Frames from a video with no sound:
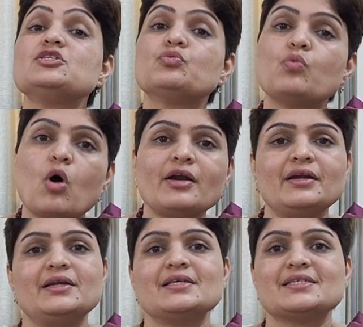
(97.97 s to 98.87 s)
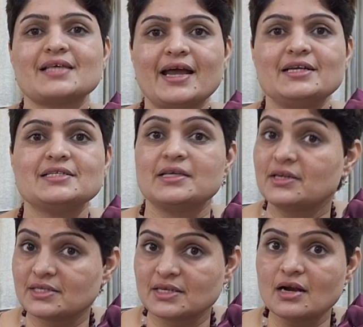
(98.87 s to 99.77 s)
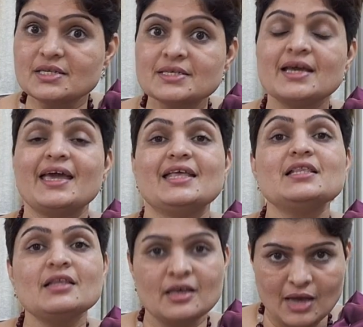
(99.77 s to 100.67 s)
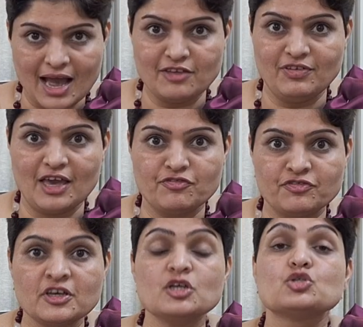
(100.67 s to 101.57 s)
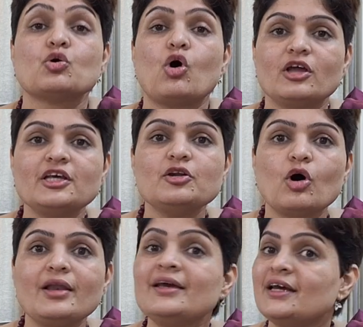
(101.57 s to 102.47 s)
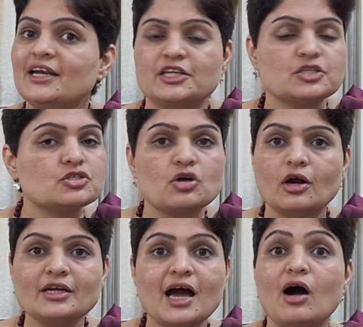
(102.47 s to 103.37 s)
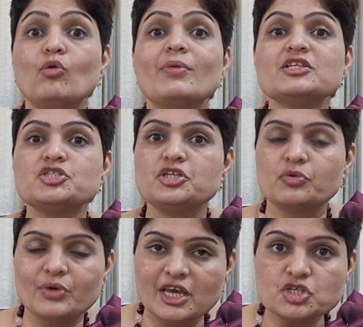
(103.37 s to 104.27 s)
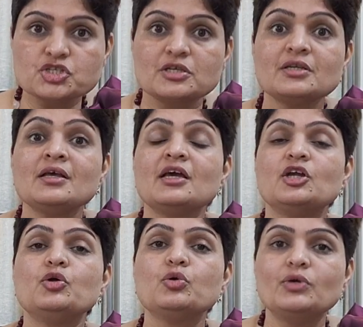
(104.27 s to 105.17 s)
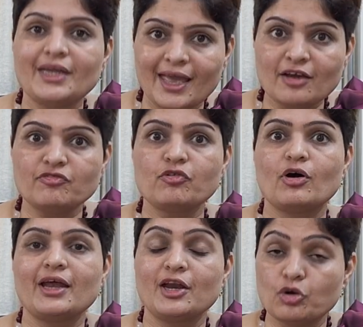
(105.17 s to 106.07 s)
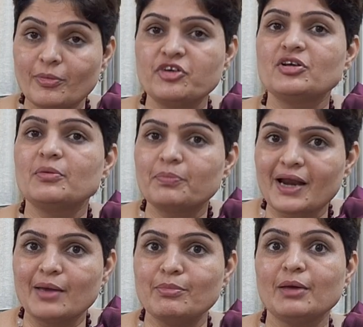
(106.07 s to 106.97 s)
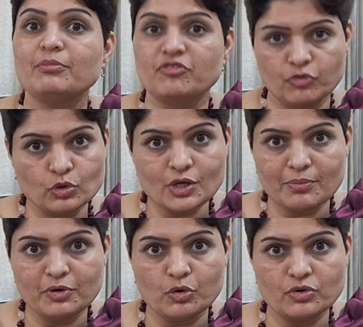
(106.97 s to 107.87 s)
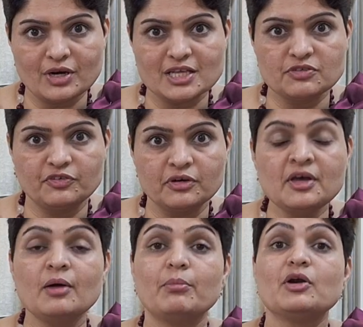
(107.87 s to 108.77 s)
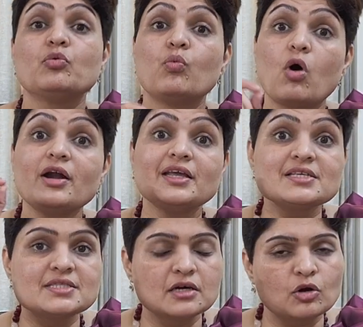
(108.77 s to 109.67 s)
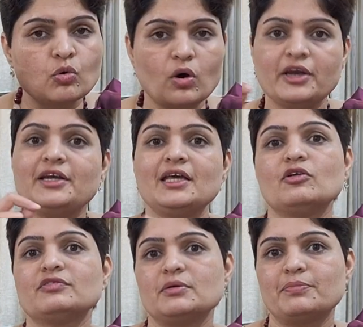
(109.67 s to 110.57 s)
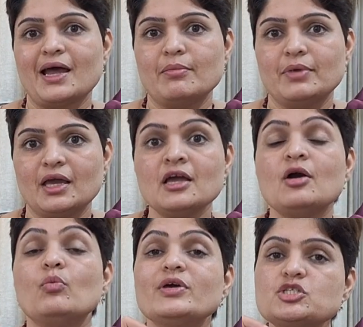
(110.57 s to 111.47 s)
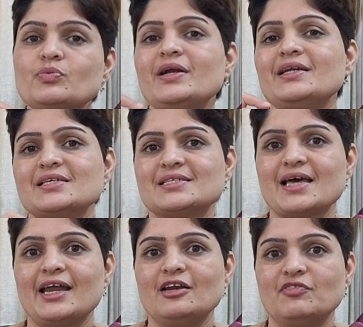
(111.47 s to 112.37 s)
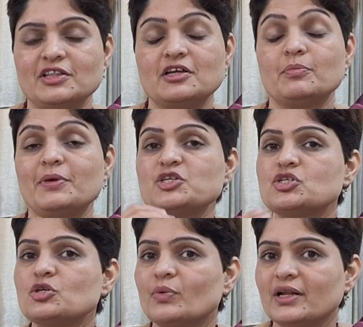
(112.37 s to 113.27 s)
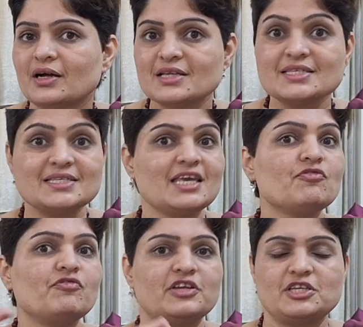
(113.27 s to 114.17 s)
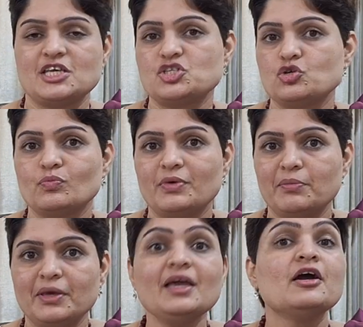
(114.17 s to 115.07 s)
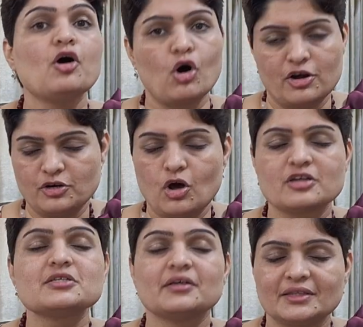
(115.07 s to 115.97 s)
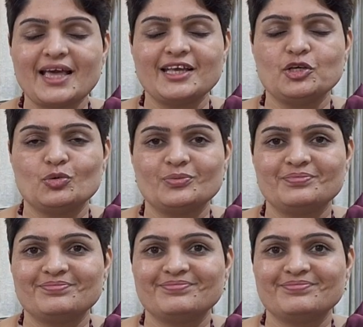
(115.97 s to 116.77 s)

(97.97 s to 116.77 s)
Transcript: is what decides the results in IVF. So all in all, it is not how much duration do you take for endometrial priming before the embryo transfer, but what is the quality of the priming which will decide whether a patient will conceive with test tube baby or not. Thank you.